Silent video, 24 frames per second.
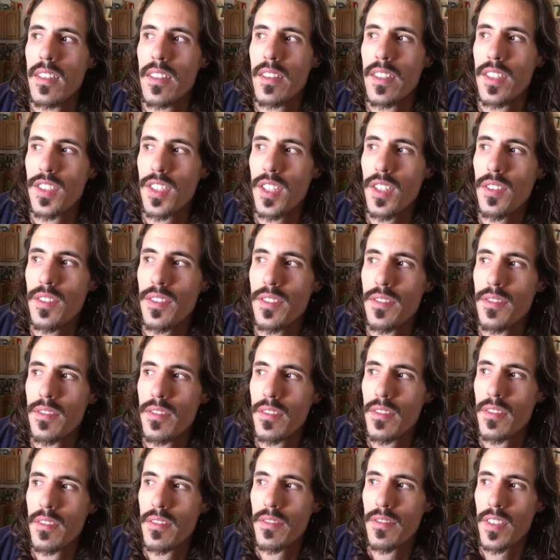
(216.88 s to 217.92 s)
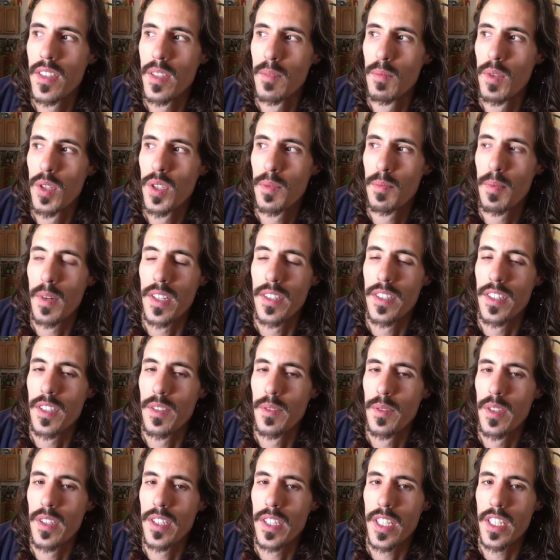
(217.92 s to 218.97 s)
The show, for the most part, did
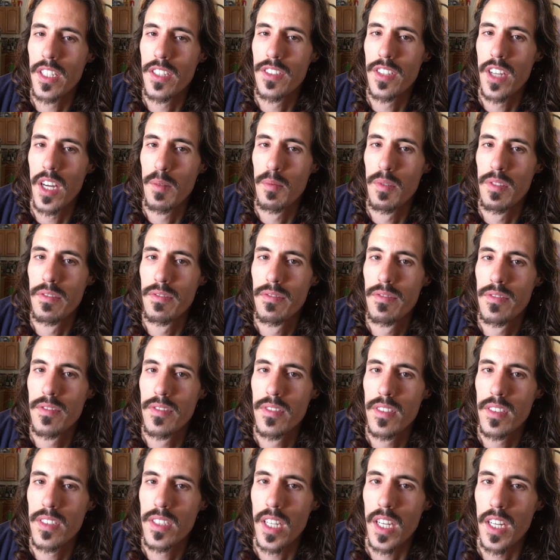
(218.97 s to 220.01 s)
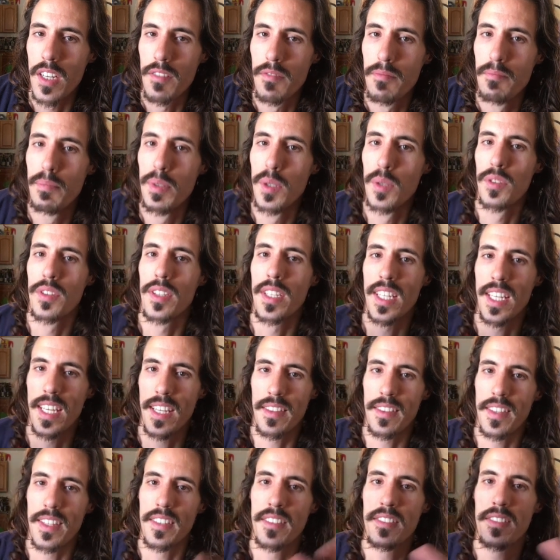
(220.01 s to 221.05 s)
a really good job of kind of building
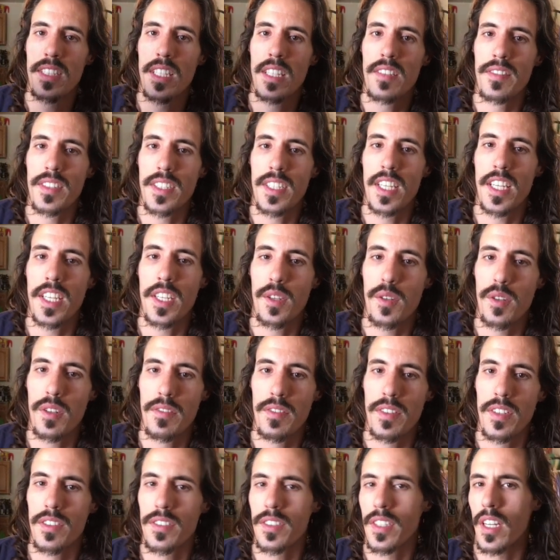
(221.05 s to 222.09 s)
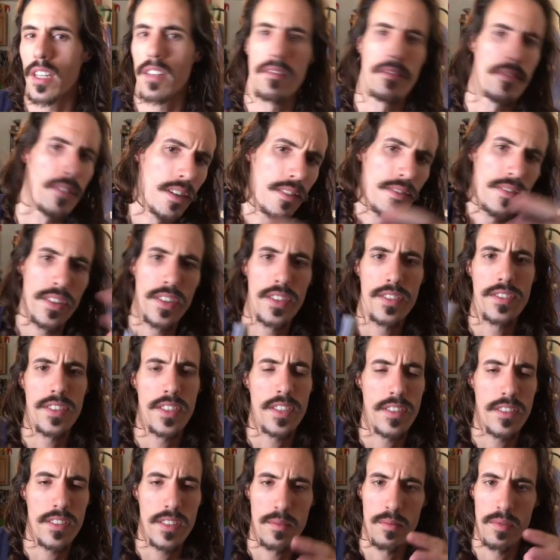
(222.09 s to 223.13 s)
in this Stephen King universe, kind of
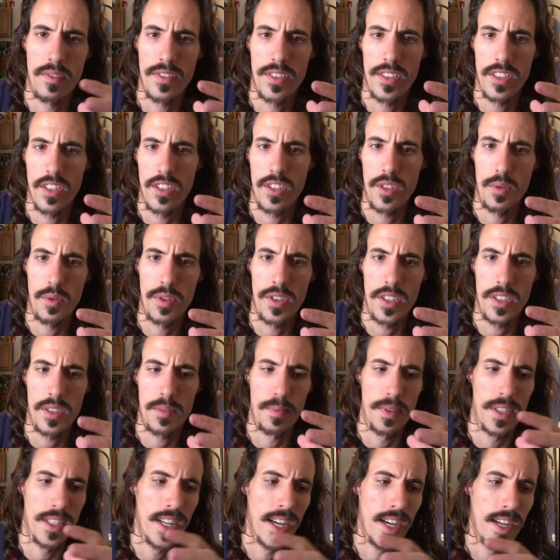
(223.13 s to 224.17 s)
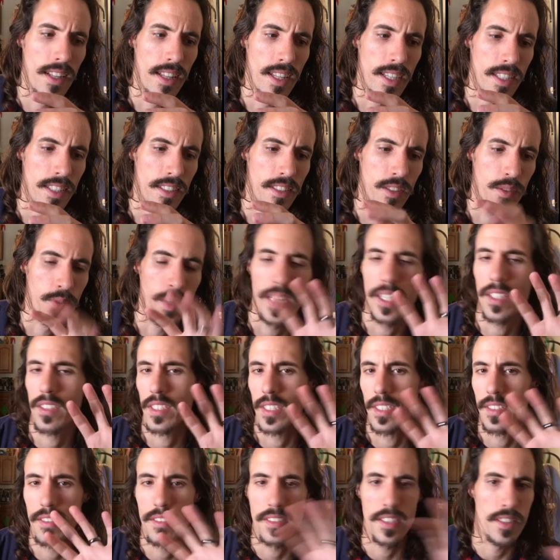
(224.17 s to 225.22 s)
referencing some of his other works, but not like
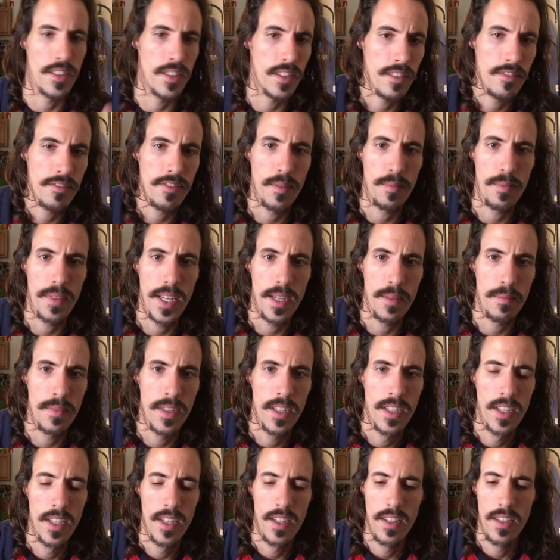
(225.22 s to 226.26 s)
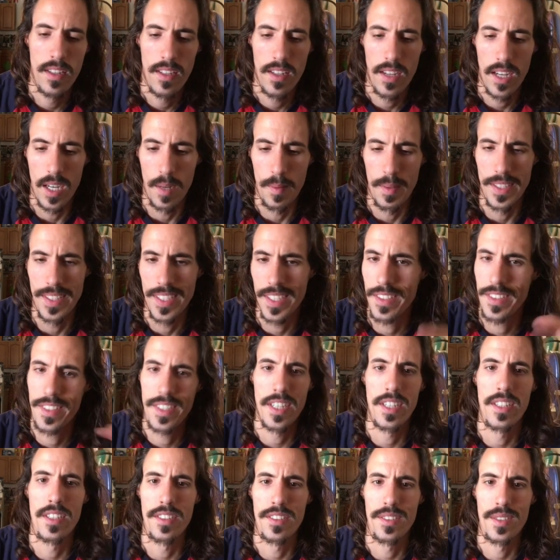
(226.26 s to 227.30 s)
directly stealing from them. It did
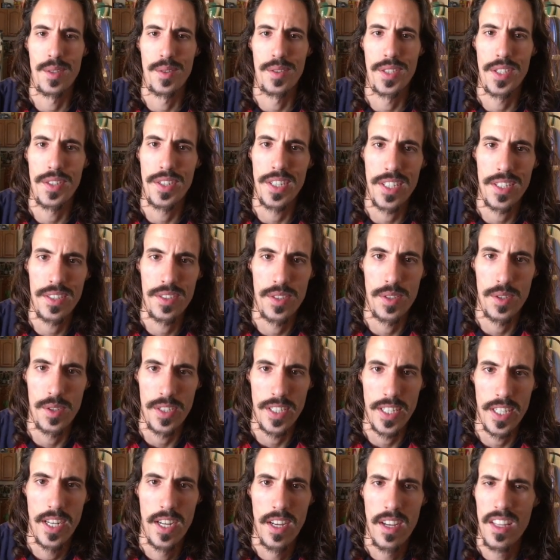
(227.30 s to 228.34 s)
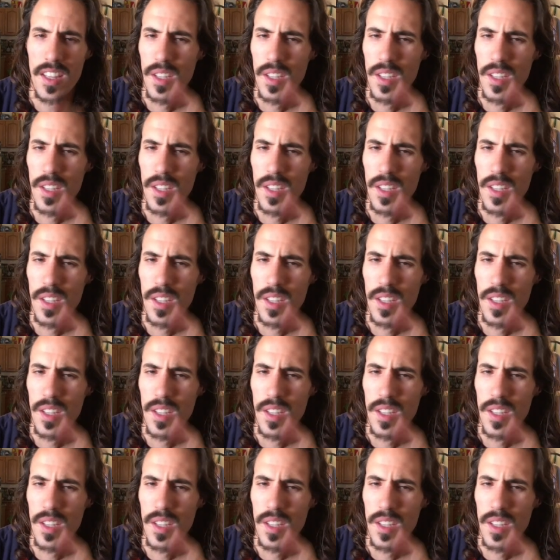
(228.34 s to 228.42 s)
tell its own unique story.